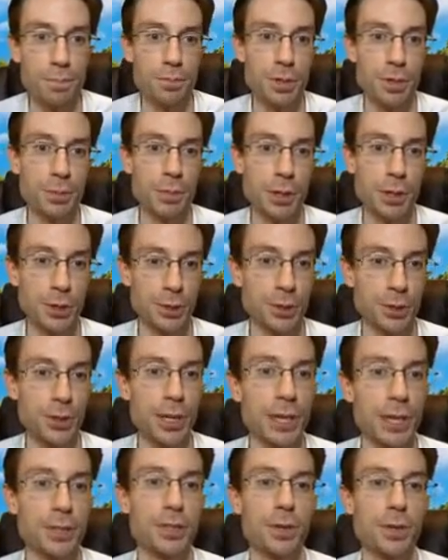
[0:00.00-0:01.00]
spiritual
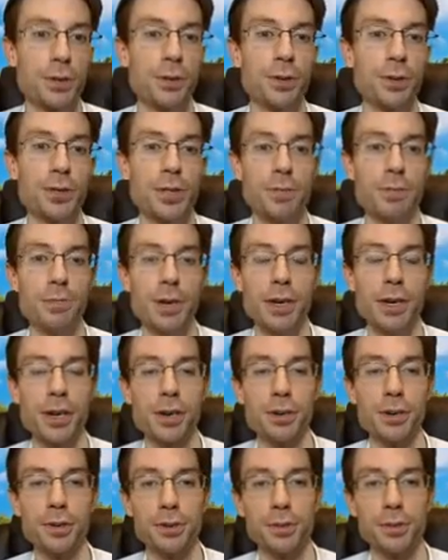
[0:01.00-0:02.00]
text, A Course in
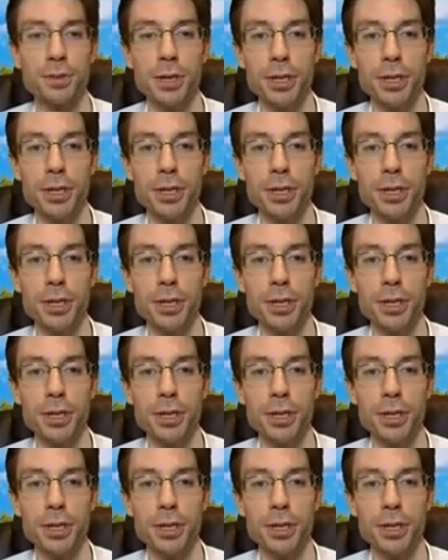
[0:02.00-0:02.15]
Miracles,